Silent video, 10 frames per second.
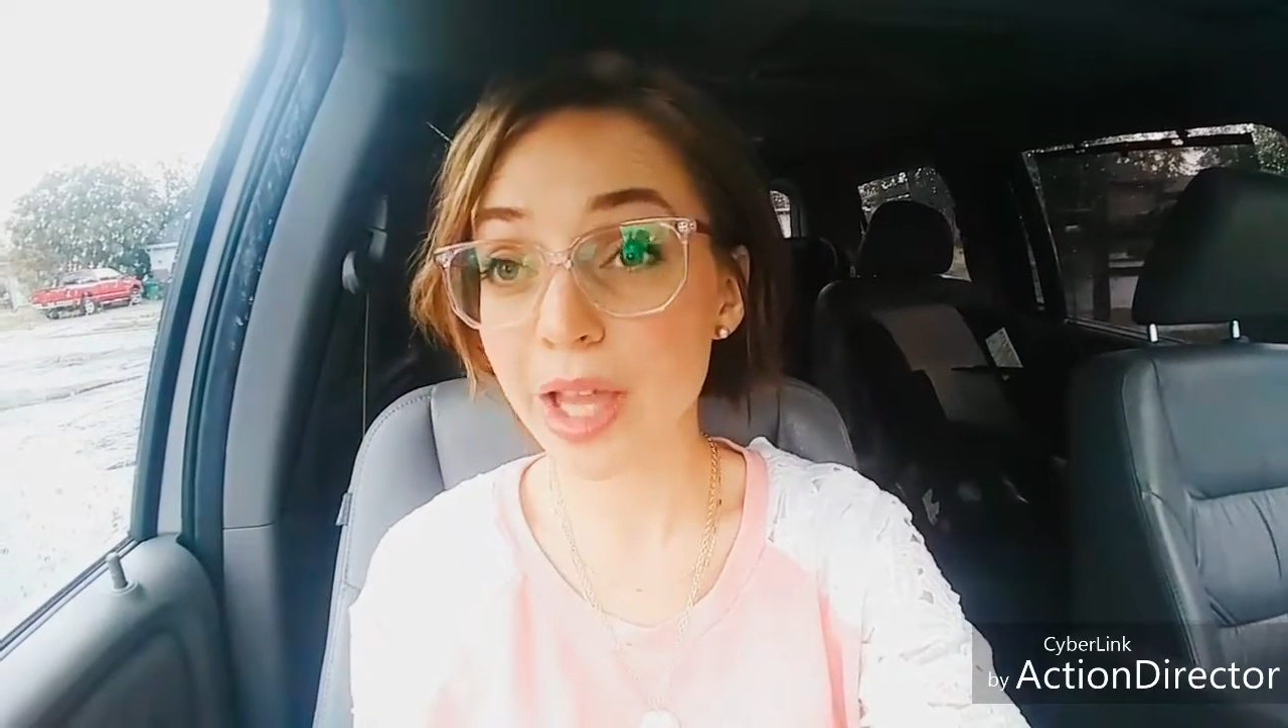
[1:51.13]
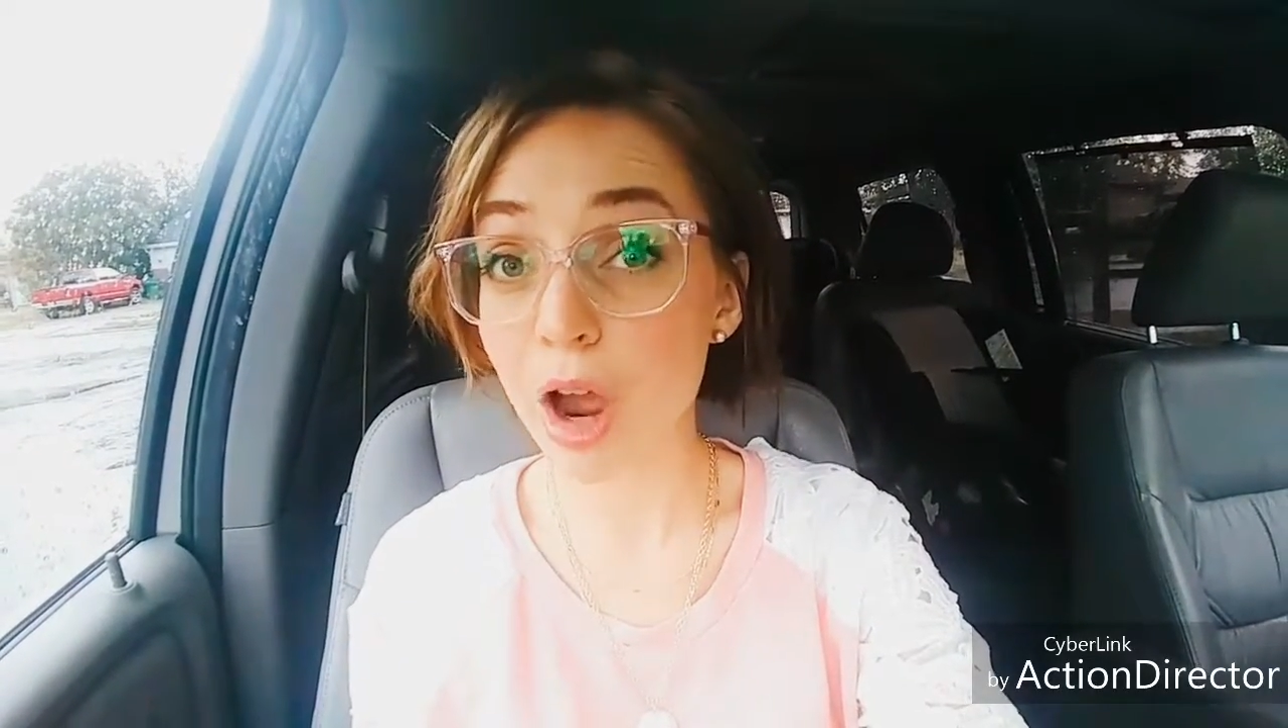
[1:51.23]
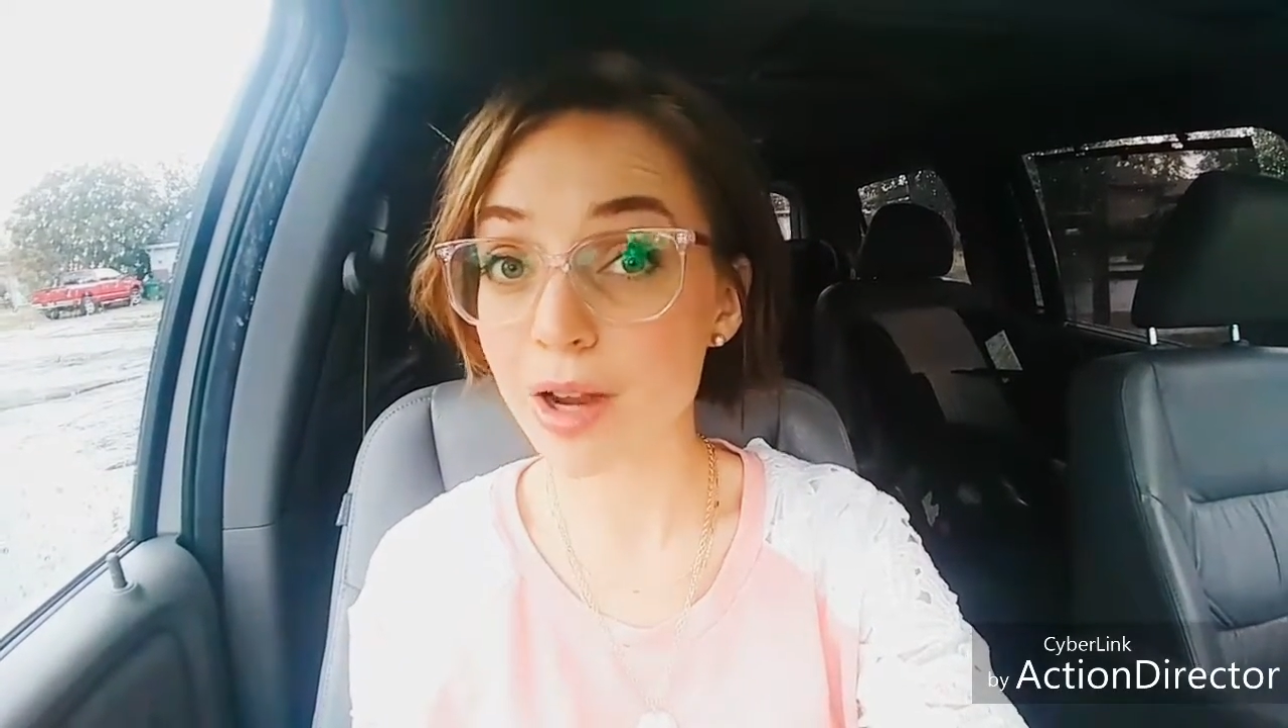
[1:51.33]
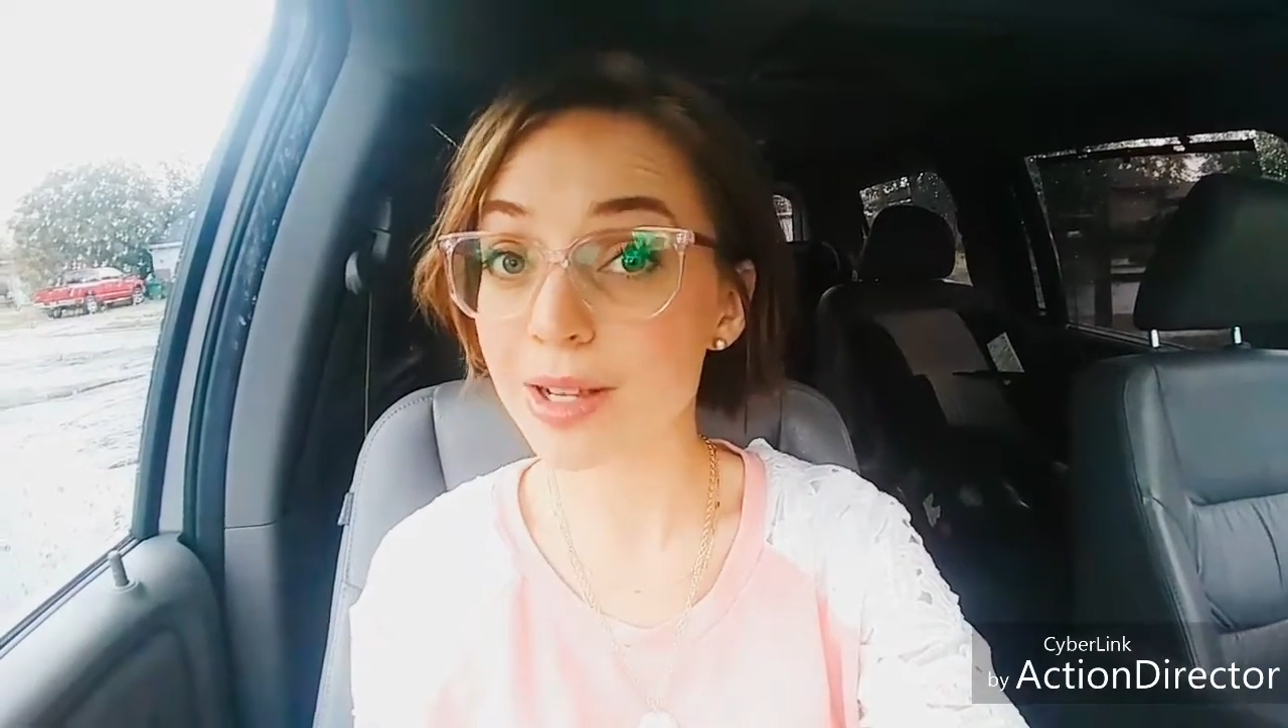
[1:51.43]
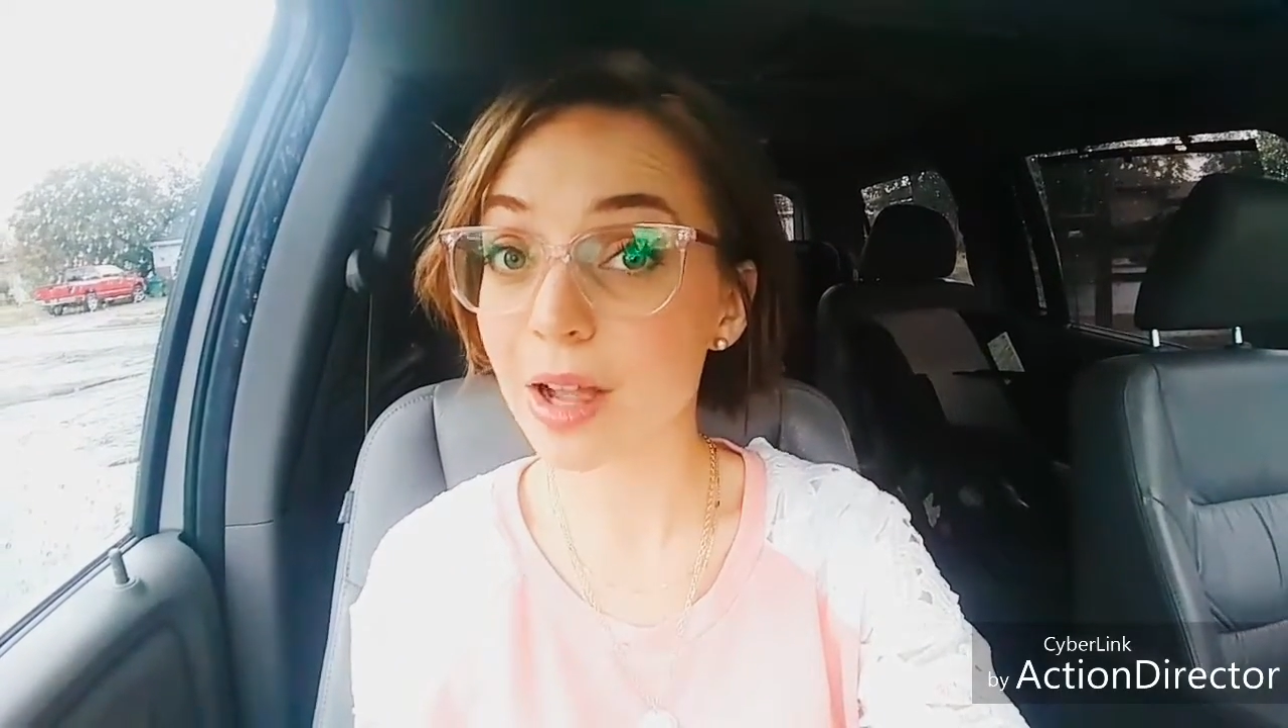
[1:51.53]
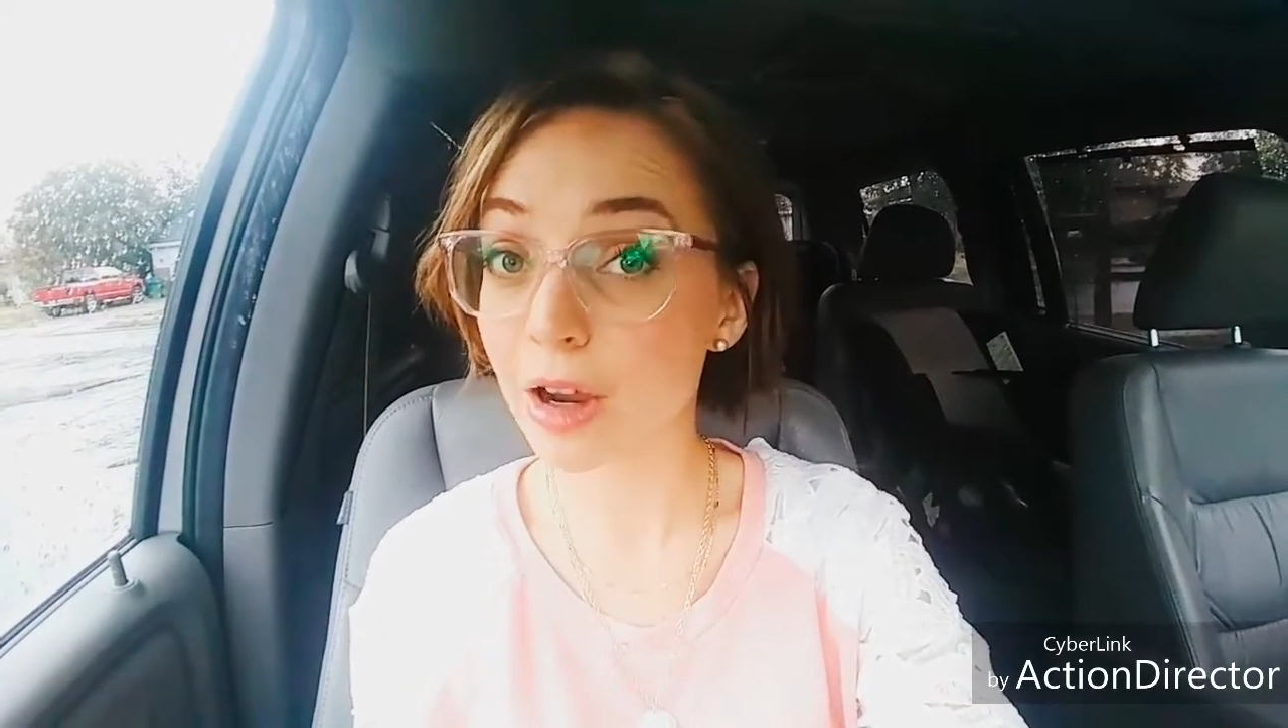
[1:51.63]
are